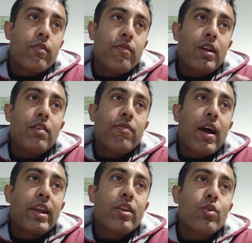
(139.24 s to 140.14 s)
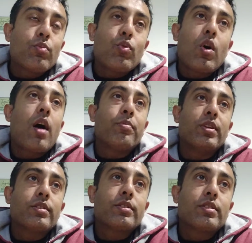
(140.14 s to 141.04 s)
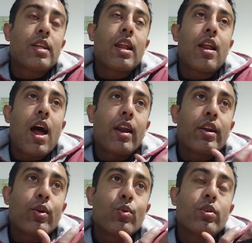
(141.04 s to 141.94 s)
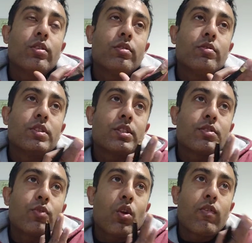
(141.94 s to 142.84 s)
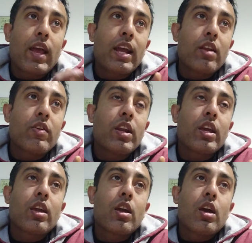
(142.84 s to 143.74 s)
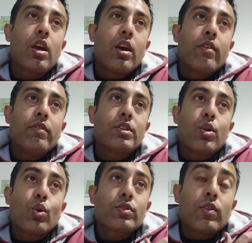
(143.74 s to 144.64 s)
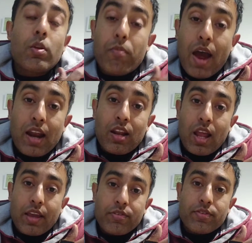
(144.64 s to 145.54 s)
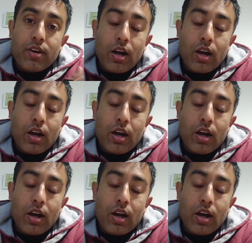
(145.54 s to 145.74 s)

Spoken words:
will find you more happiness than an attitude which is full of negativity, which looks for the bad in life.